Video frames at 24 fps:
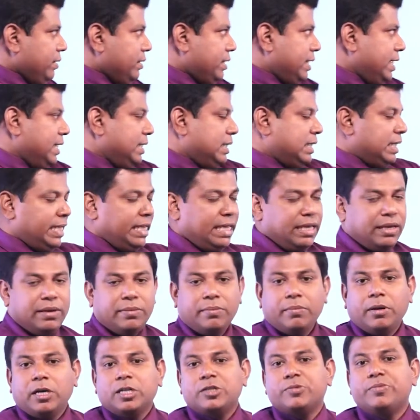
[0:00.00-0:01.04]
T3
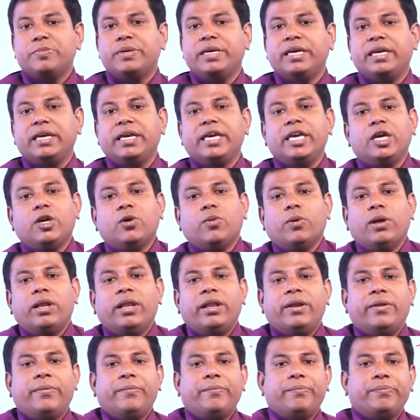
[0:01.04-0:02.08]
must be
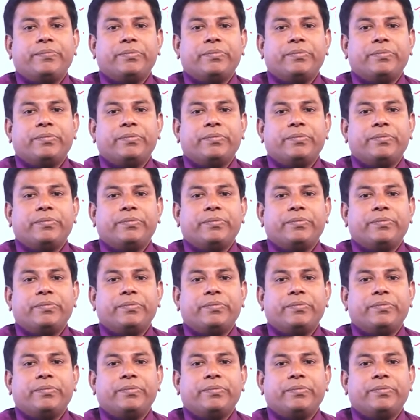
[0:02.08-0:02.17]
equal.